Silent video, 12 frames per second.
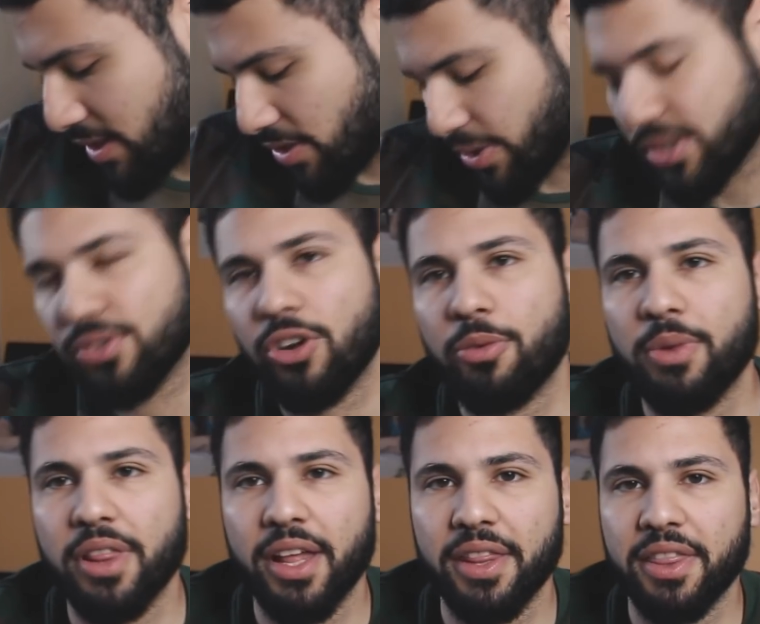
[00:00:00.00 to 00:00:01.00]
so it's normal
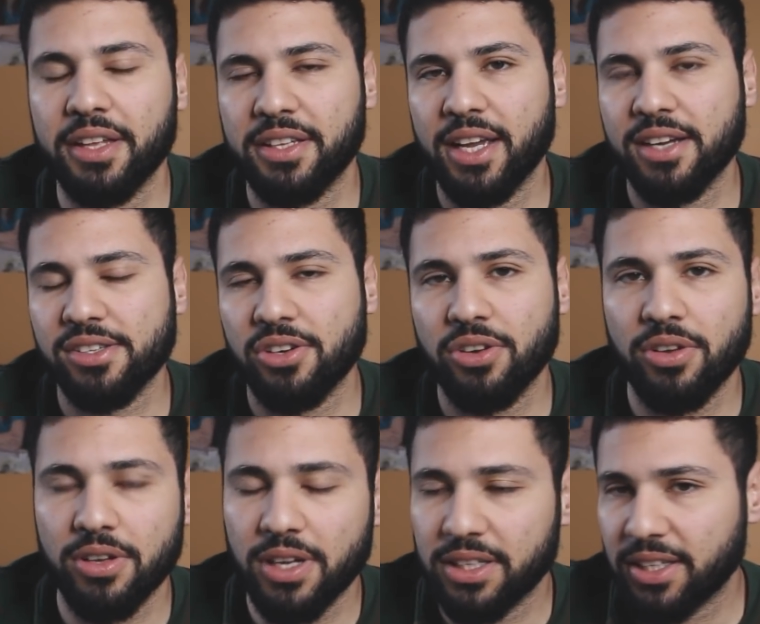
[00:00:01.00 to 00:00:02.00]
that the tags are
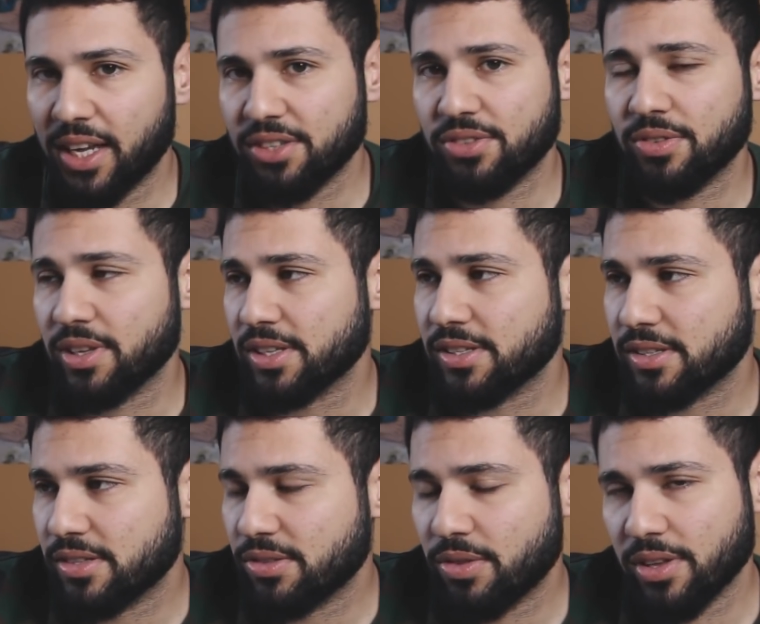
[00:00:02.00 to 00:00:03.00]
not attached to
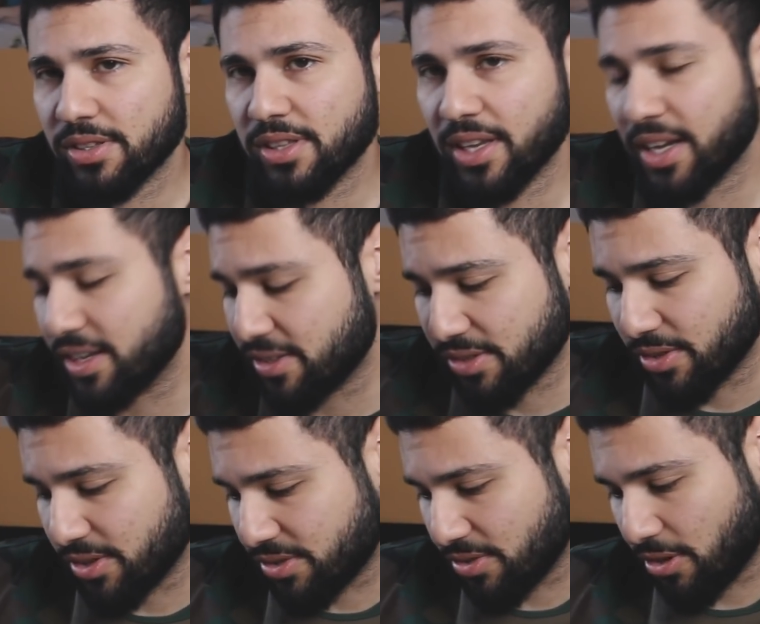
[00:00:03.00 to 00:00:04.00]
the slides, so
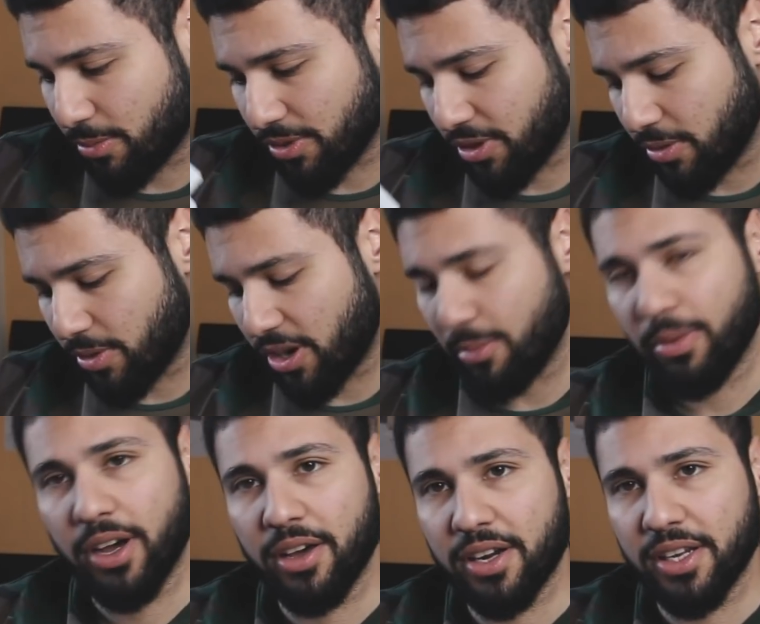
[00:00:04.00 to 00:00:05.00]
it's normal, don't worry
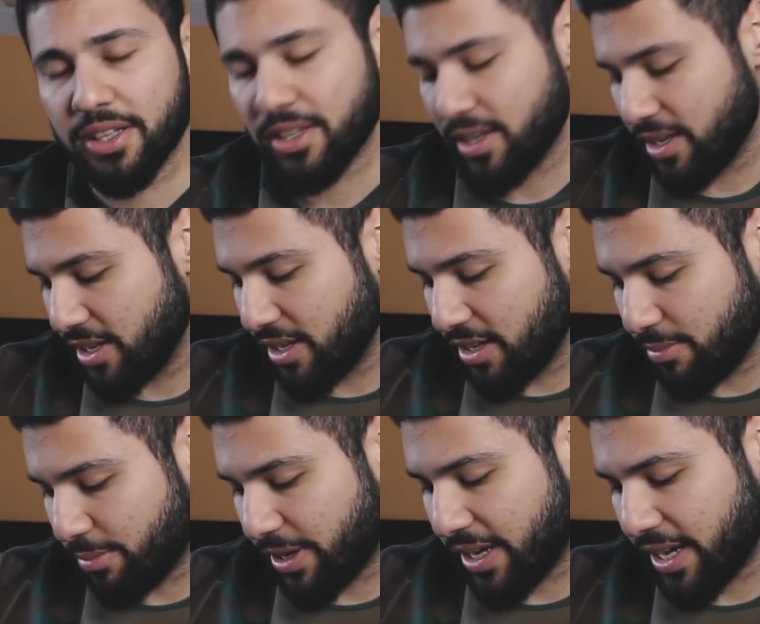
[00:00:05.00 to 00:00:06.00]
about it.
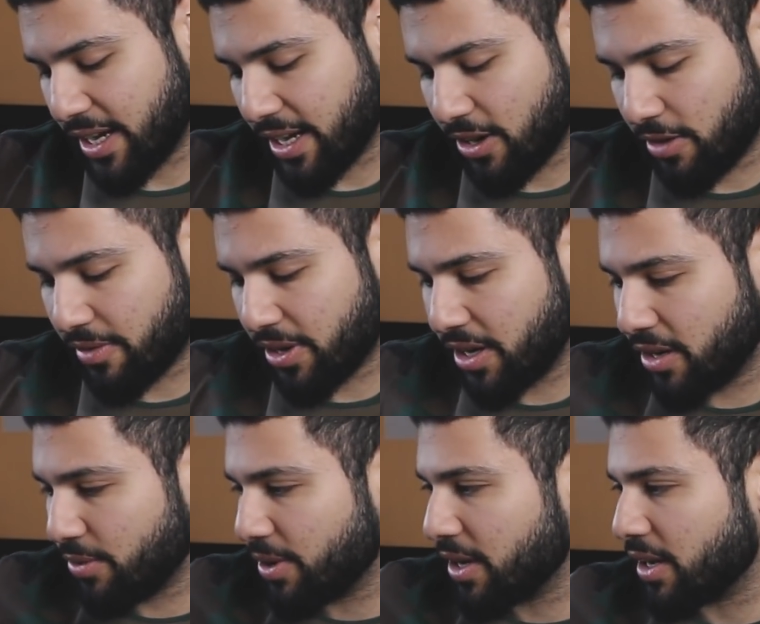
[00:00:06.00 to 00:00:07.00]
But yeah, over here
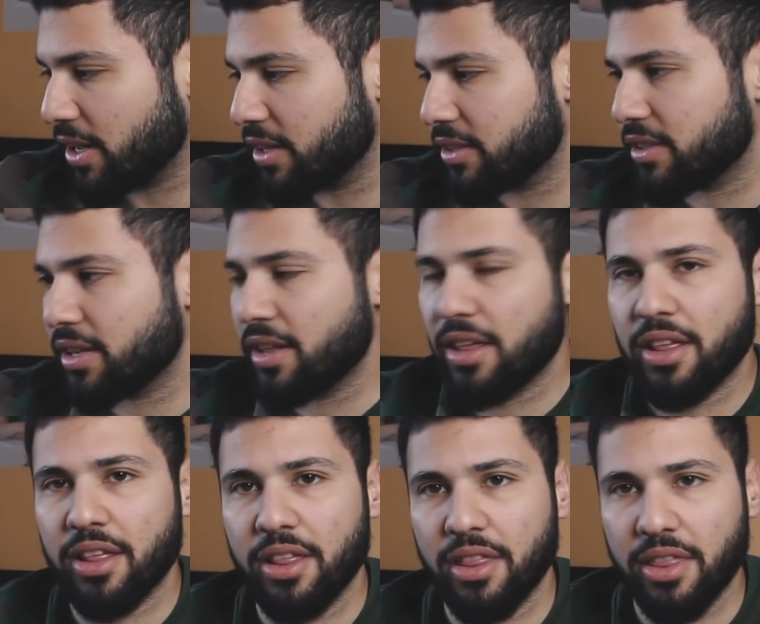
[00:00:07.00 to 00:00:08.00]
we got
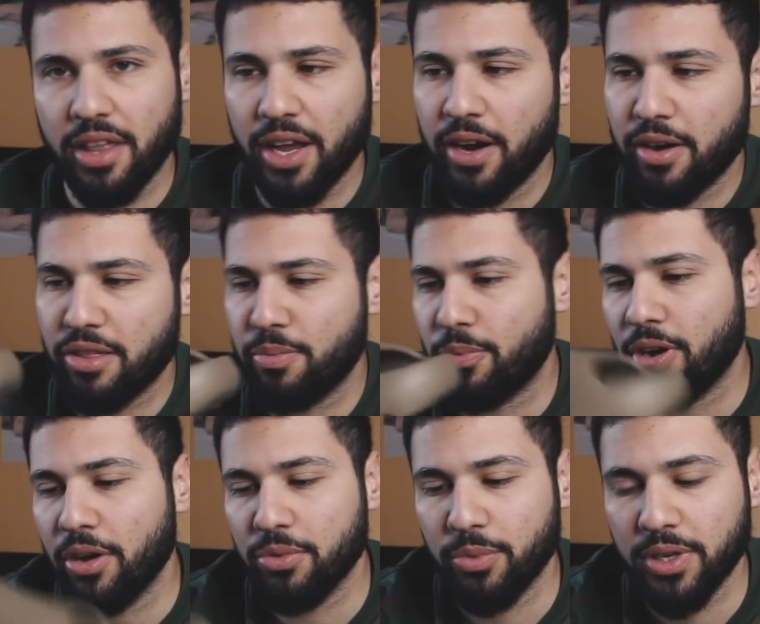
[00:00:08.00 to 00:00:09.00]
the earth
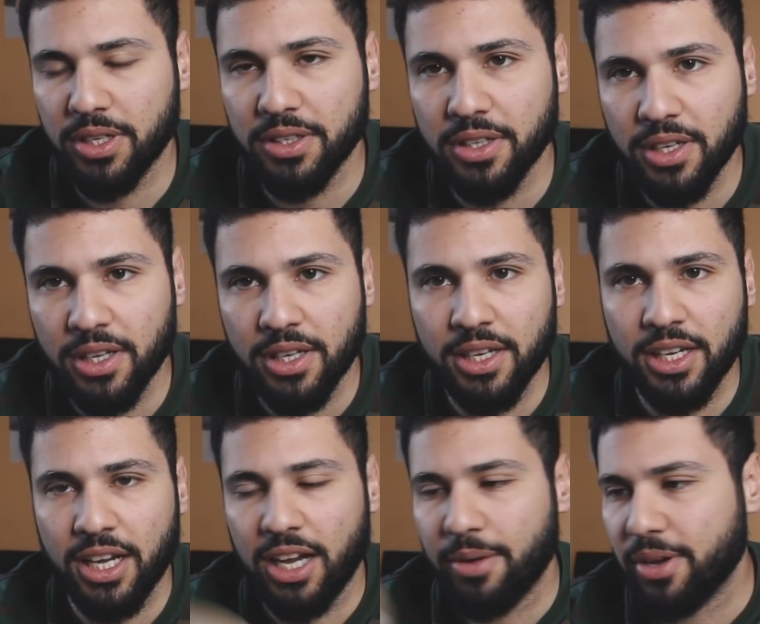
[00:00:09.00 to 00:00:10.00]
brown one.
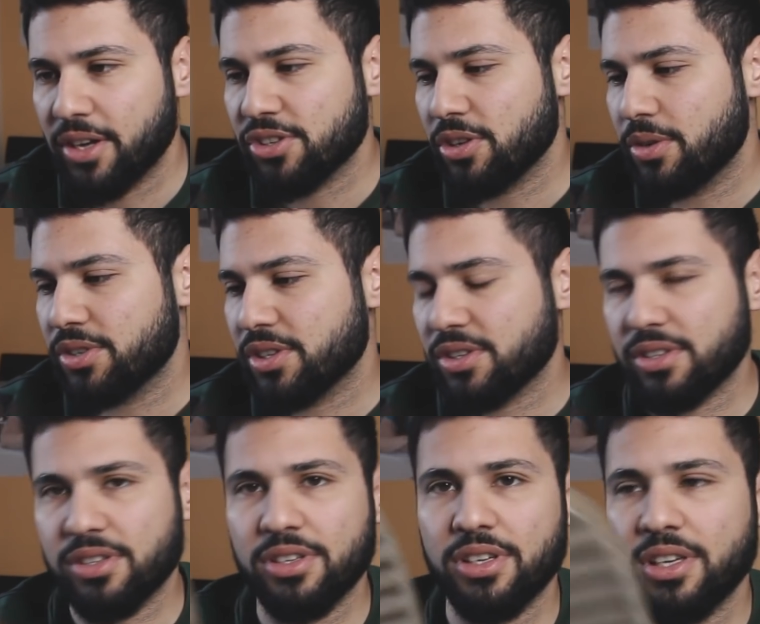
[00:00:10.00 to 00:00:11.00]
I'm gonna show you
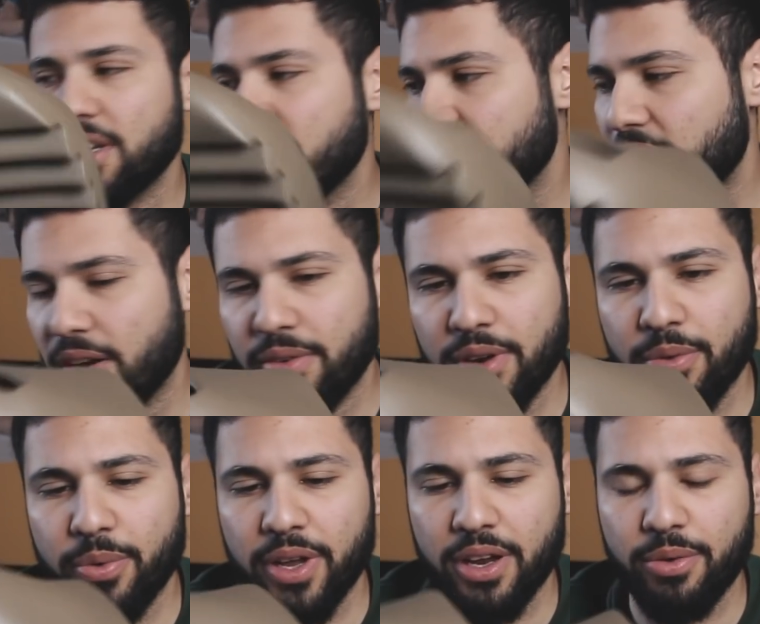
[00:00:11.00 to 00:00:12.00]
just, yeah, real
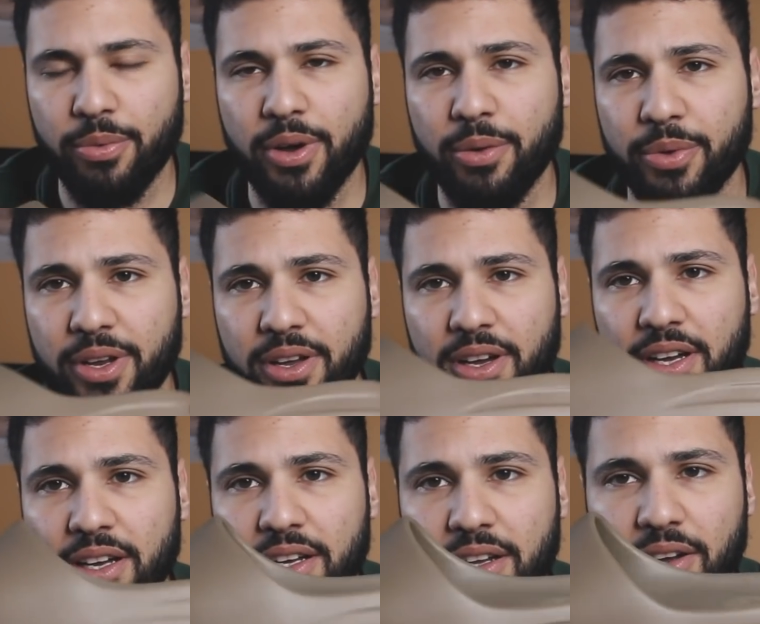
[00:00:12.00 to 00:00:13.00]
quick what we
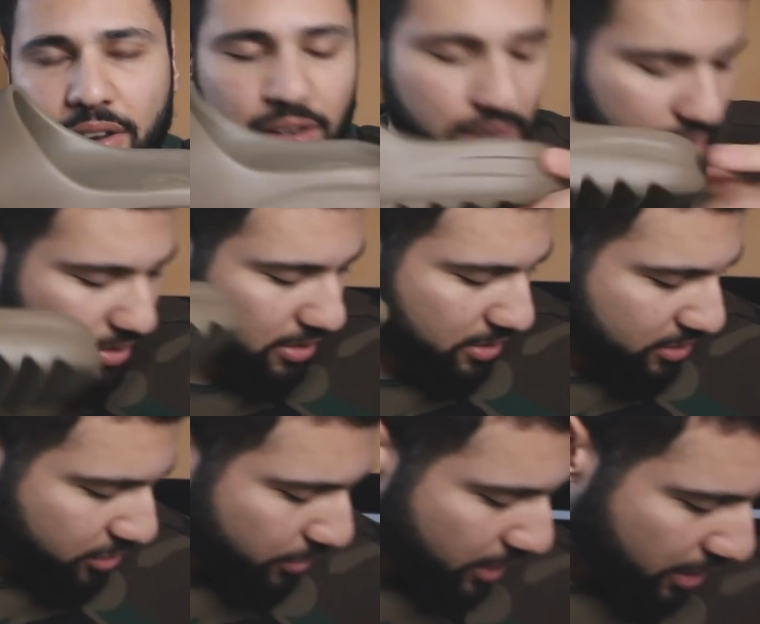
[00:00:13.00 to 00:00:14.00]
got. So we